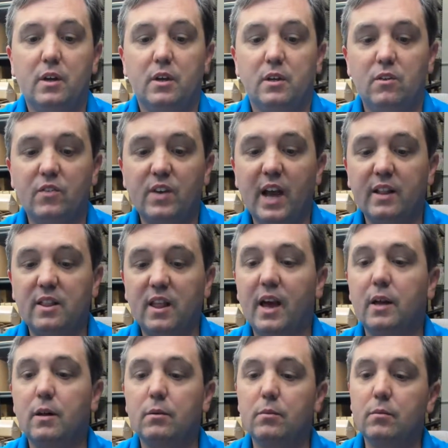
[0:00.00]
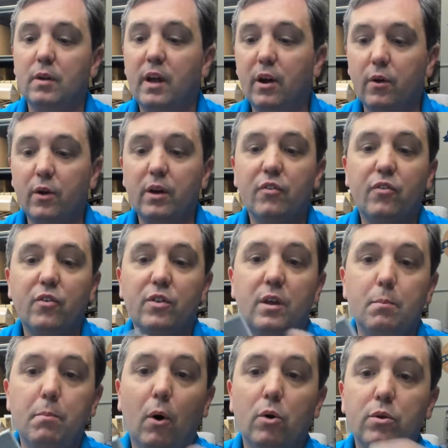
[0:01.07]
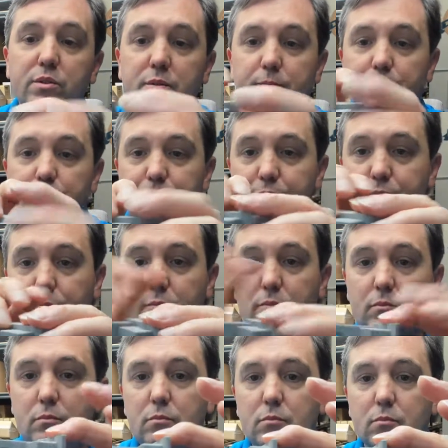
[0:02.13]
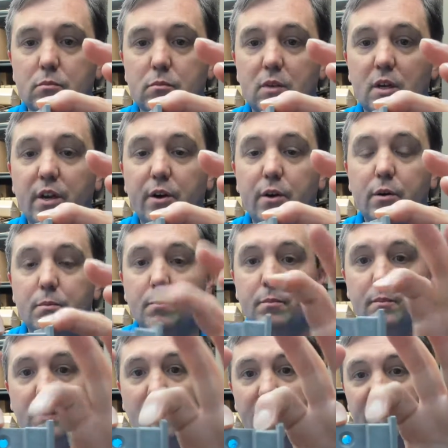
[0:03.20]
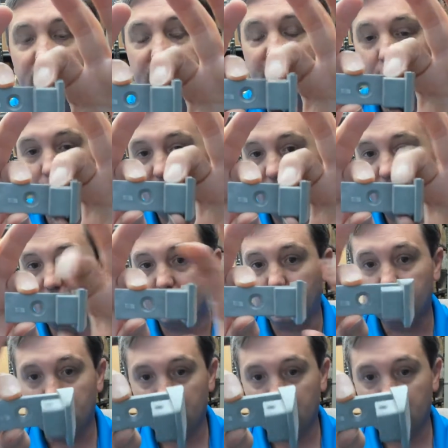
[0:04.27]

You've got that area for the bolt here, and then down here